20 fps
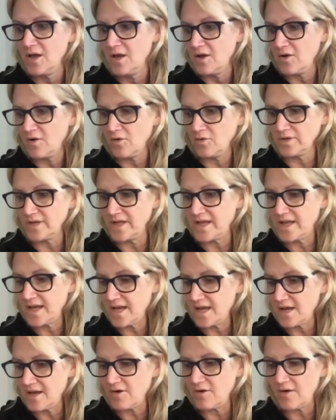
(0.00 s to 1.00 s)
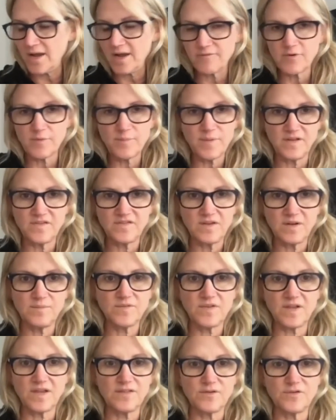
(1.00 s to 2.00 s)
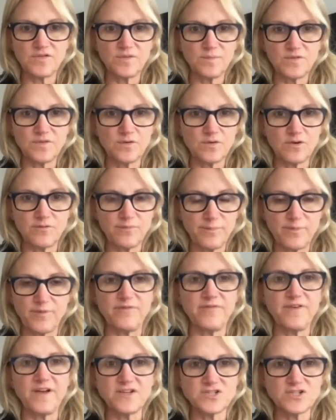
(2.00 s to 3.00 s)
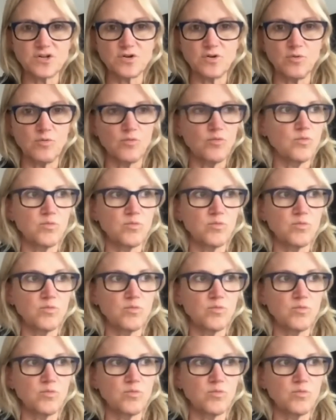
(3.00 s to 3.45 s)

holy cow, everybody seems like there's some sort of professional